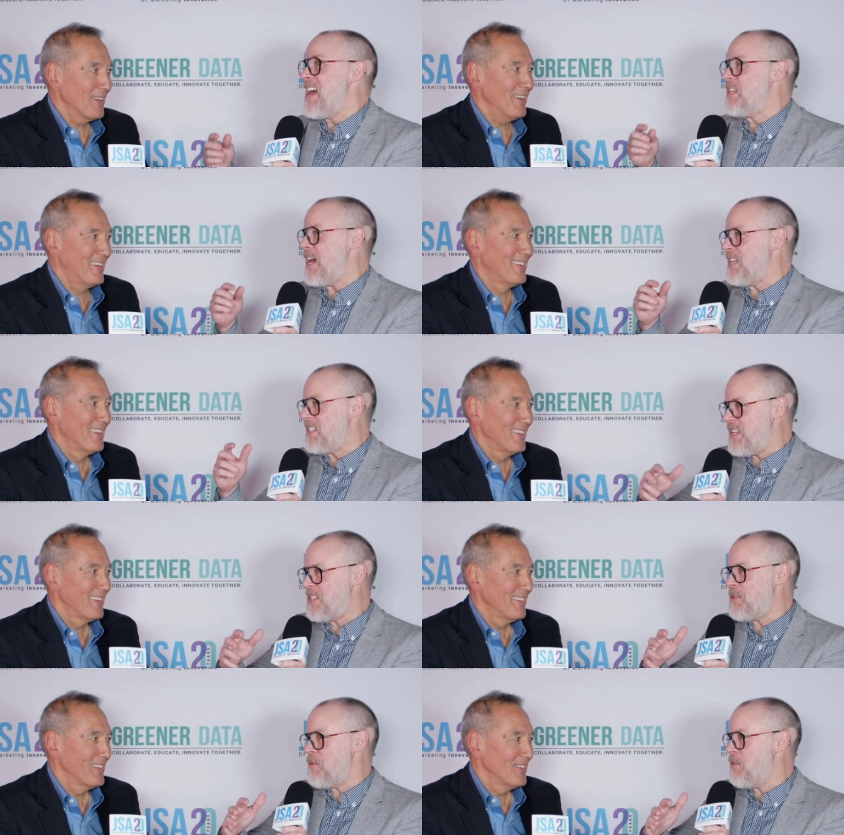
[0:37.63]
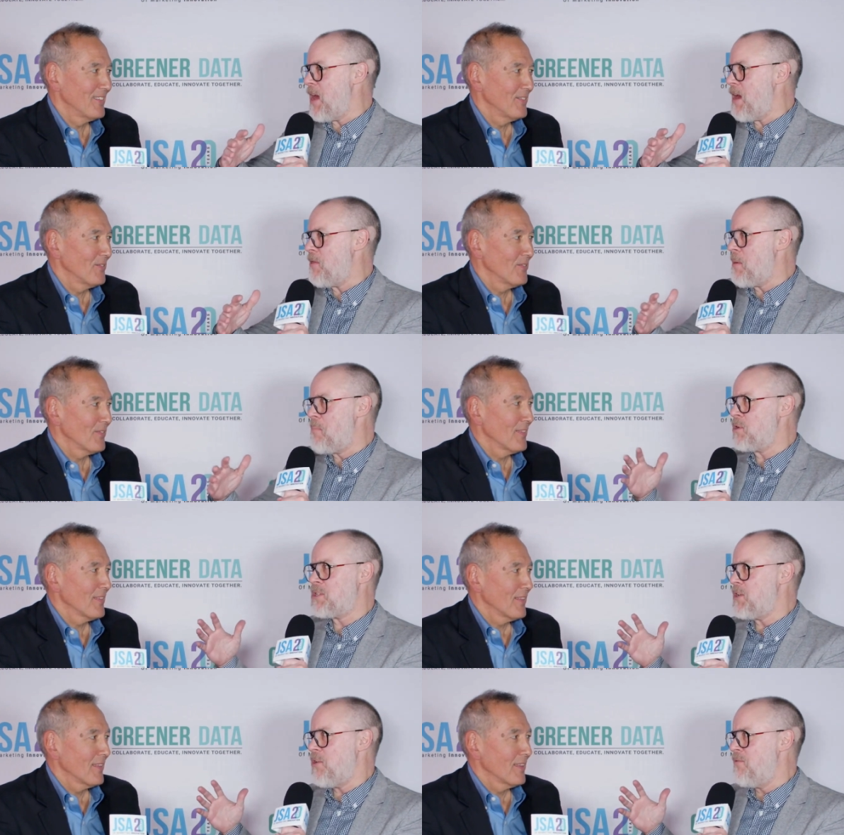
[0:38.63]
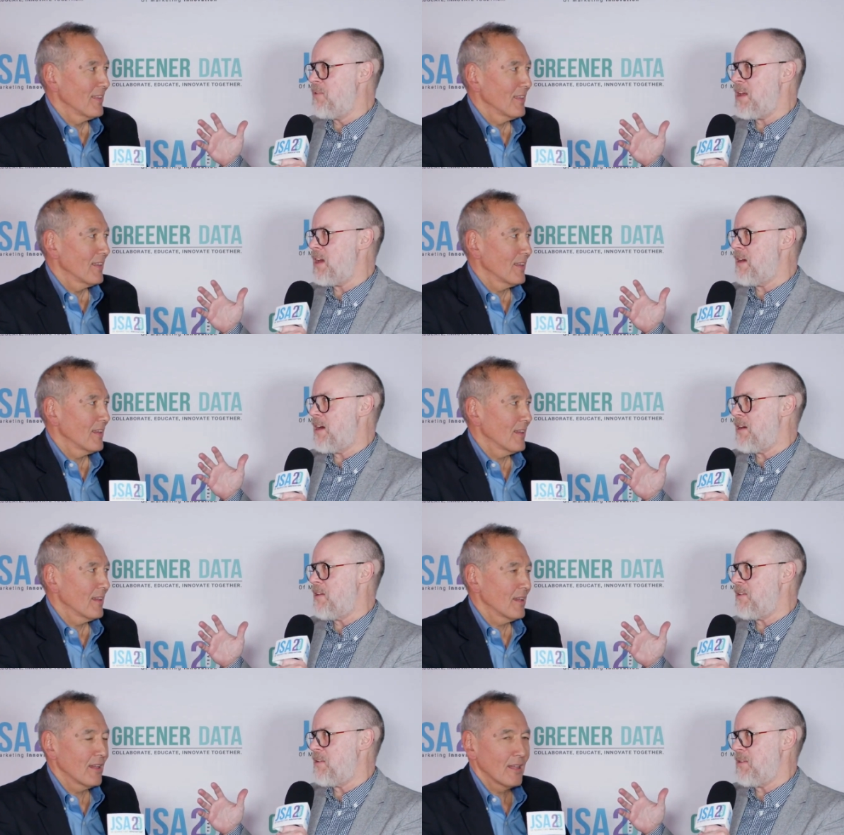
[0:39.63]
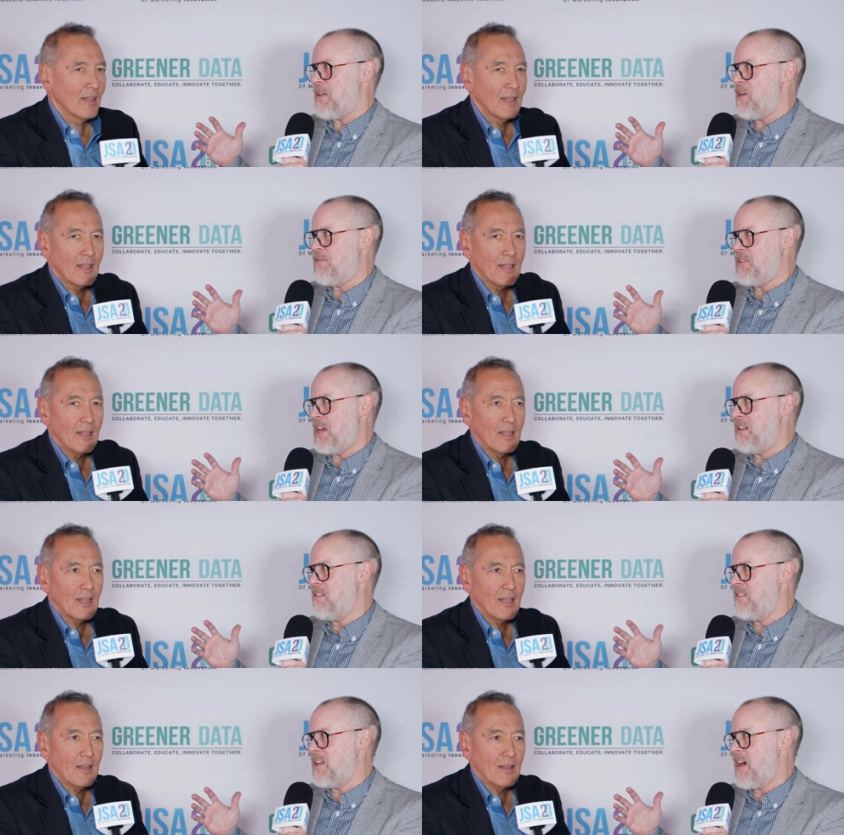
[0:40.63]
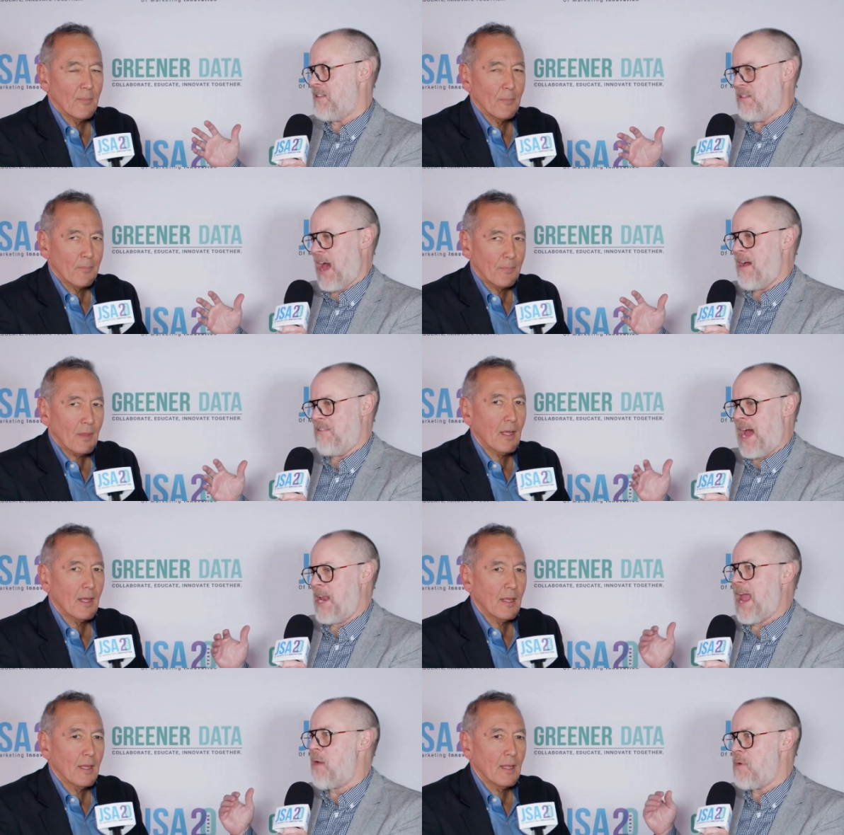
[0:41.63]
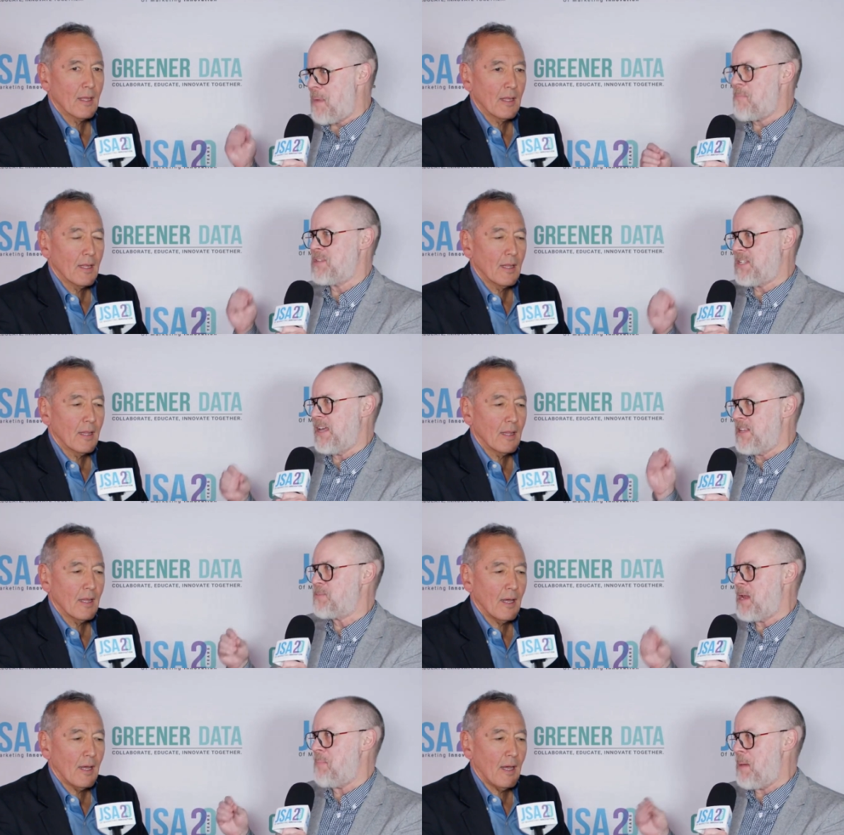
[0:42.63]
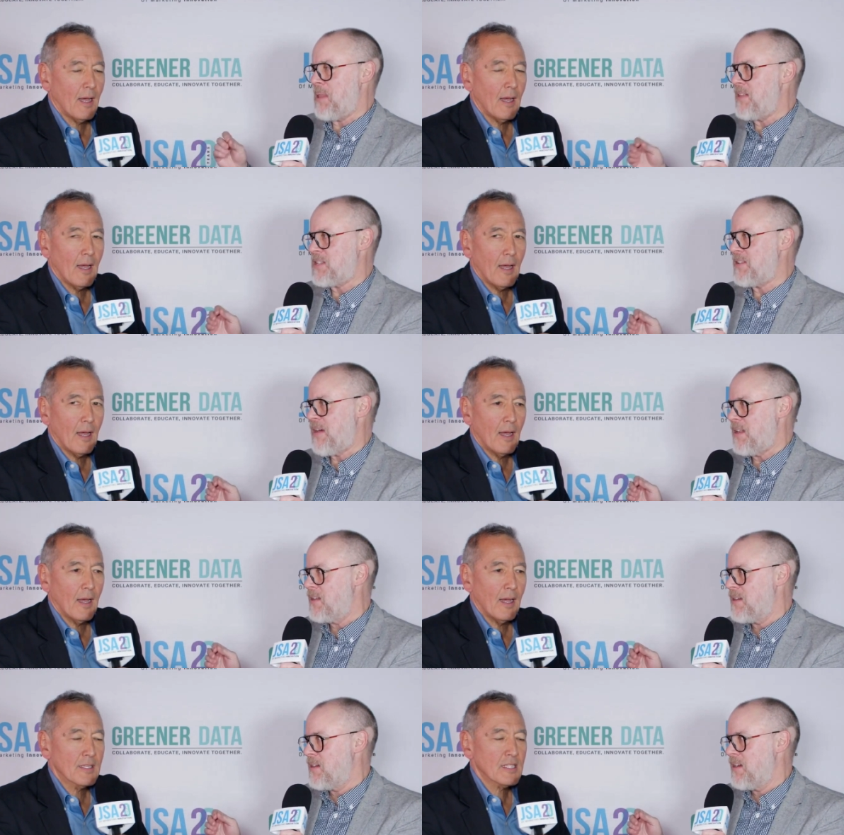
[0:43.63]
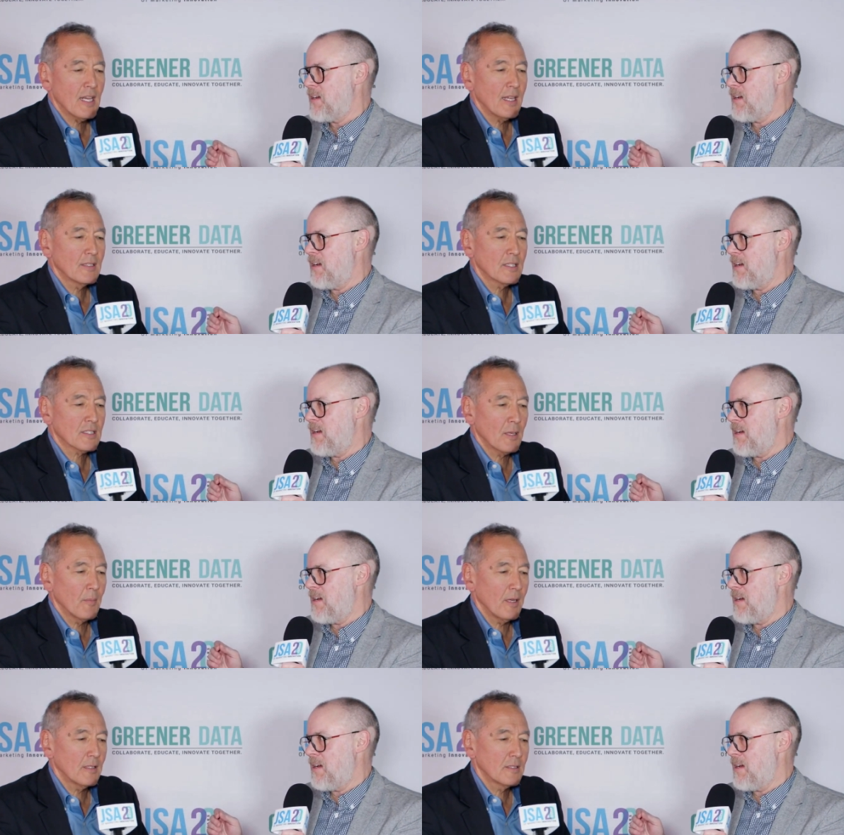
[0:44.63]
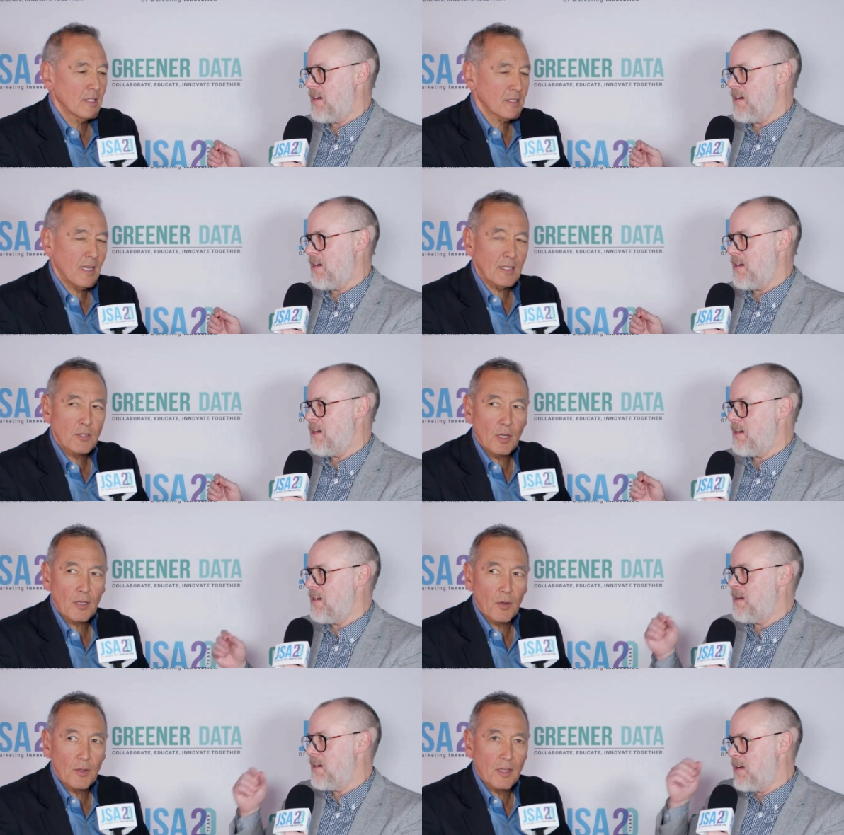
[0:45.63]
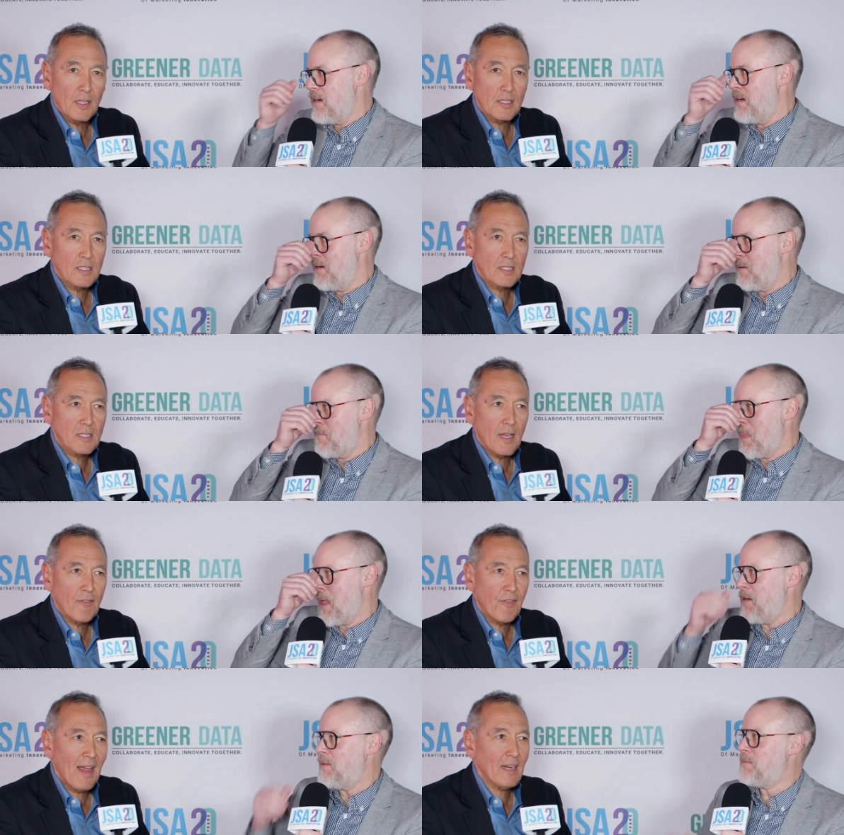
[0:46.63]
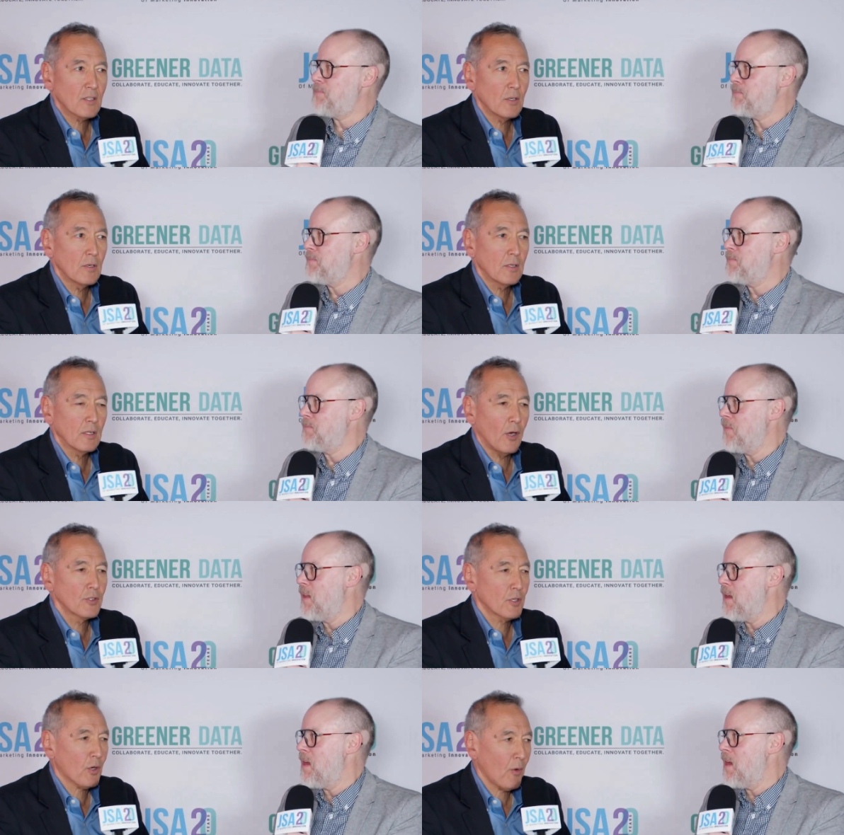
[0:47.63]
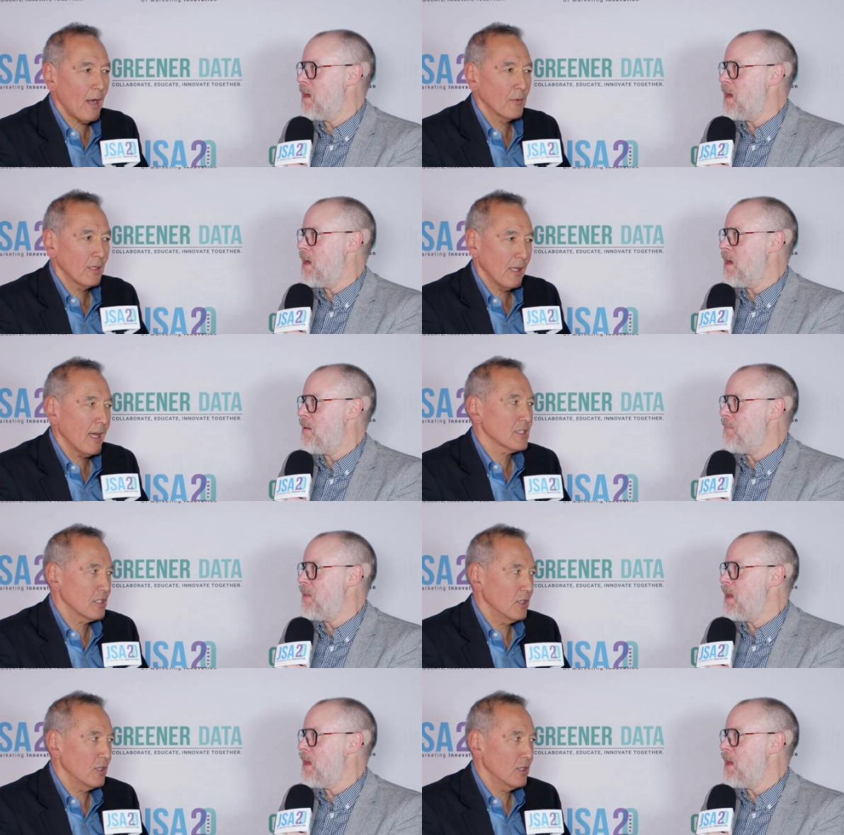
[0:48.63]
Speaker 1: Is, is this the, the most you've Uh, you've seen, the, uh, I, I can't remember seeing this many
Speaker 2: people I, at this event. I said to somebody just not too long ago that this is a factor larger crowd than last